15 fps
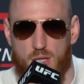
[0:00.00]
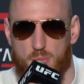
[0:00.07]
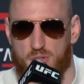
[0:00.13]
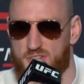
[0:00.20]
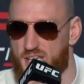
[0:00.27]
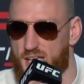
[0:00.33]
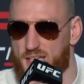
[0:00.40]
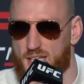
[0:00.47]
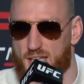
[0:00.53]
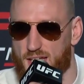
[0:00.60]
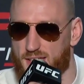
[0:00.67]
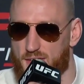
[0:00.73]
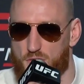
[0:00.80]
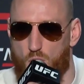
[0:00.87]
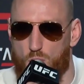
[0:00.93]
pretending
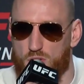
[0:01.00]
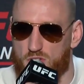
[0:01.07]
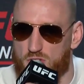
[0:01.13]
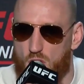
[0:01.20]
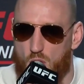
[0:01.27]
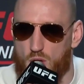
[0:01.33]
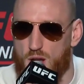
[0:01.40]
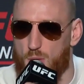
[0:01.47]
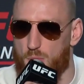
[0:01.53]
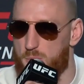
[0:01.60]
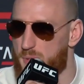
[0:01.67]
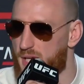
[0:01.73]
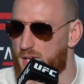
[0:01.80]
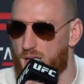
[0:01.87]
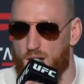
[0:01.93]
like they've always known I would
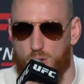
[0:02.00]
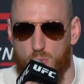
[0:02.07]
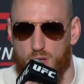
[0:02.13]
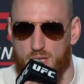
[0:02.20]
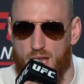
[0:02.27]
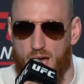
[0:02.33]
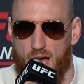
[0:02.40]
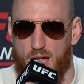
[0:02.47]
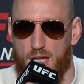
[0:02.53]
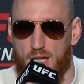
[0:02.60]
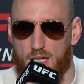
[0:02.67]
be here and whatnot.